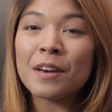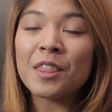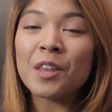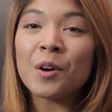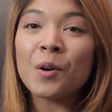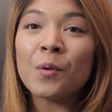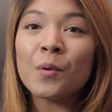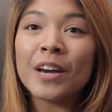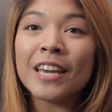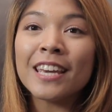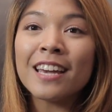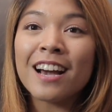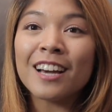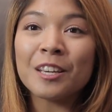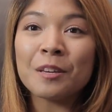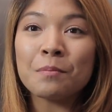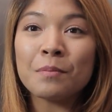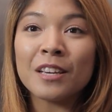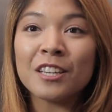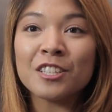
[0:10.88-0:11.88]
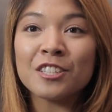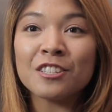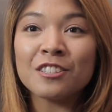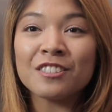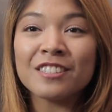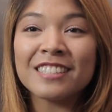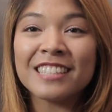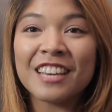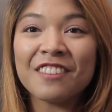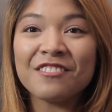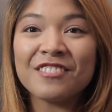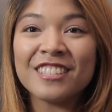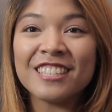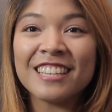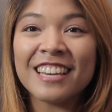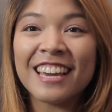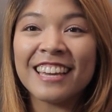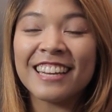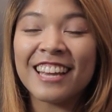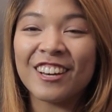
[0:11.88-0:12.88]
by the Hawaii Occupational
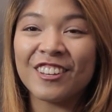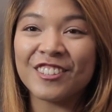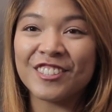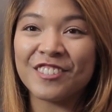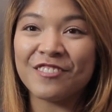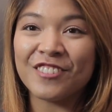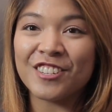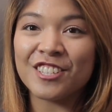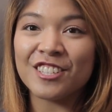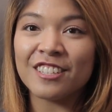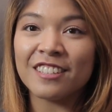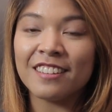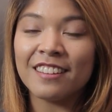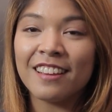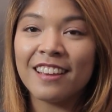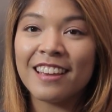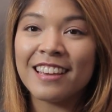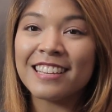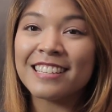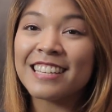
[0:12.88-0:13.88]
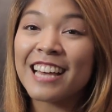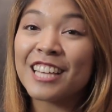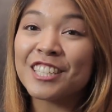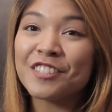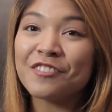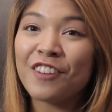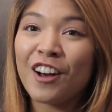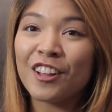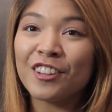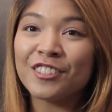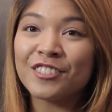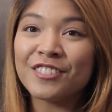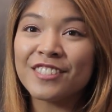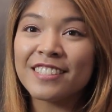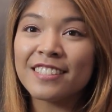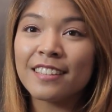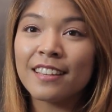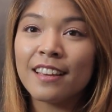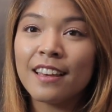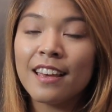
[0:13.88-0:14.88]
Safety and Health Division is as
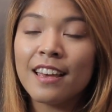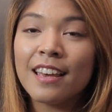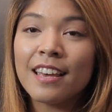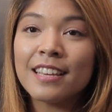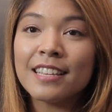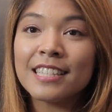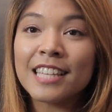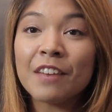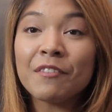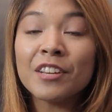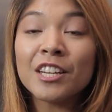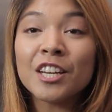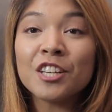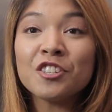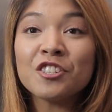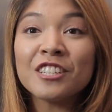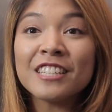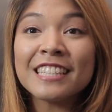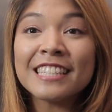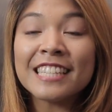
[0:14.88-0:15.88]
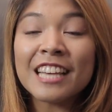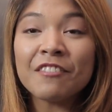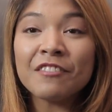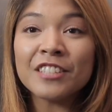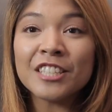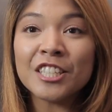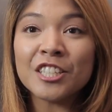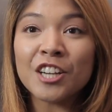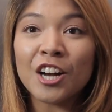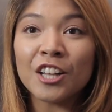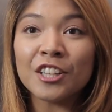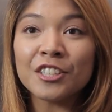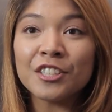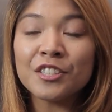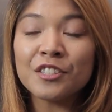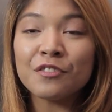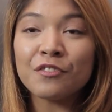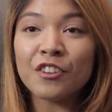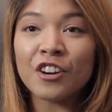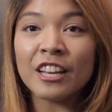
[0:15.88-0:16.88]
follows: seven hundred seventy
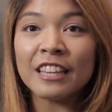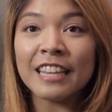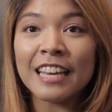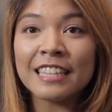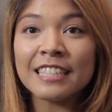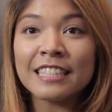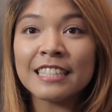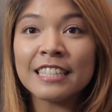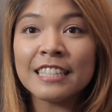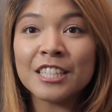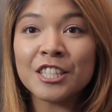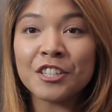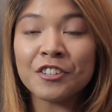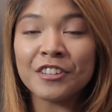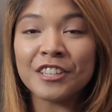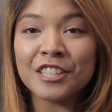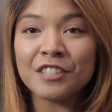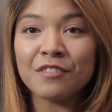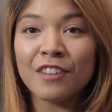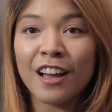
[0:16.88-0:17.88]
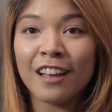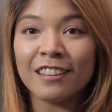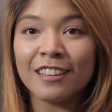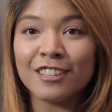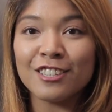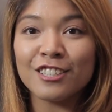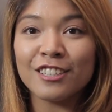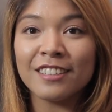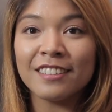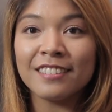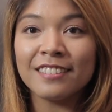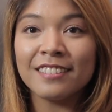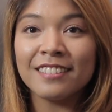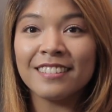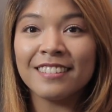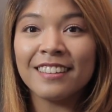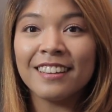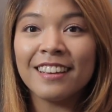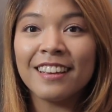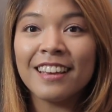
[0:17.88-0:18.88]
dollars for a less than serious violation,
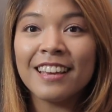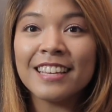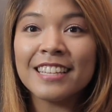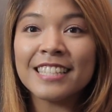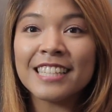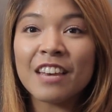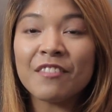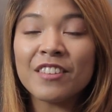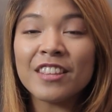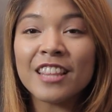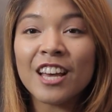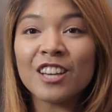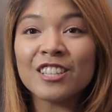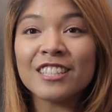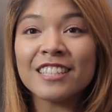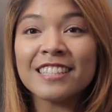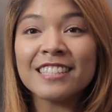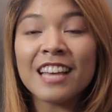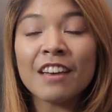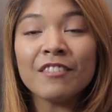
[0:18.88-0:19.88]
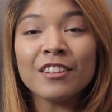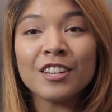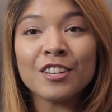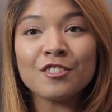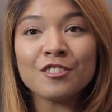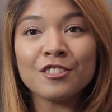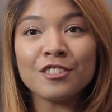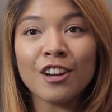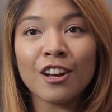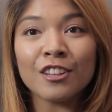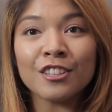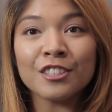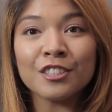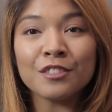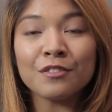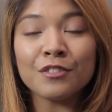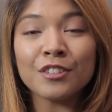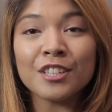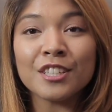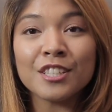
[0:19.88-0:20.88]
seven thousand seven hundred dollars
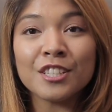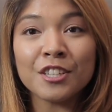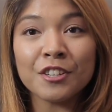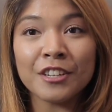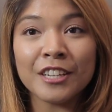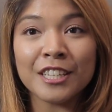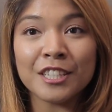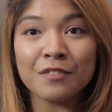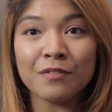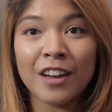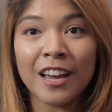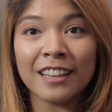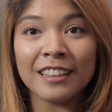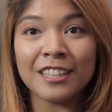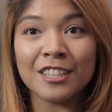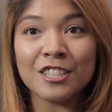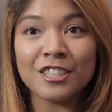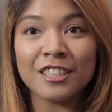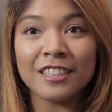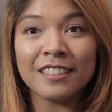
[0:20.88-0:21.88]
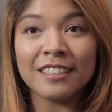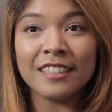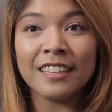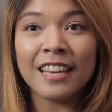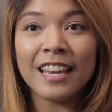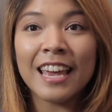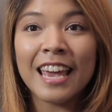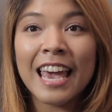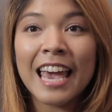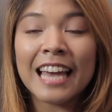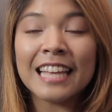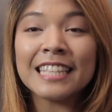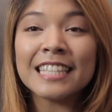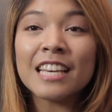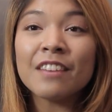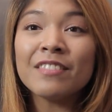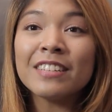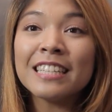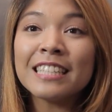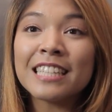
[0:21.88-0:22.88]
for a serious violation, and
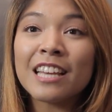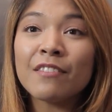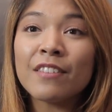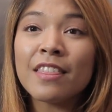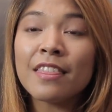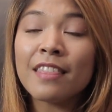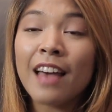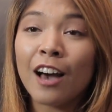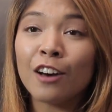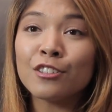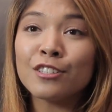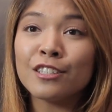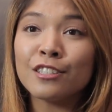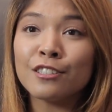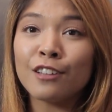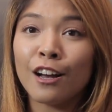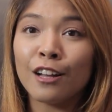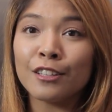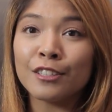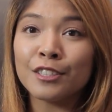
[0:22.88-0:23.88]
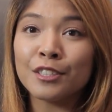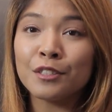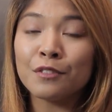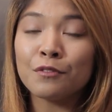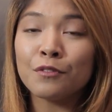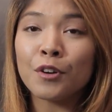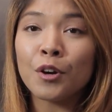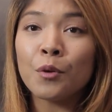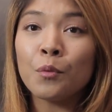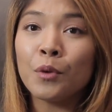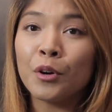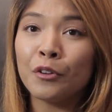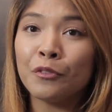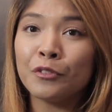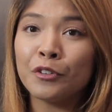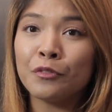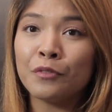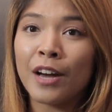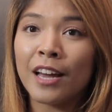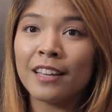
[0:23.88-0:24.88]
seventy-seven thousand dollars for a
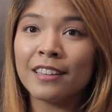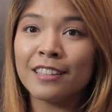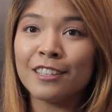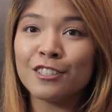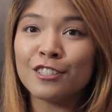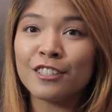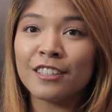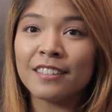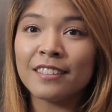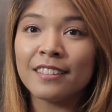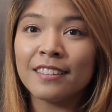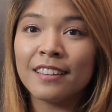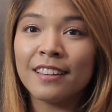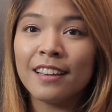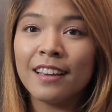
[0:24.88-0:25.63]
willful violation.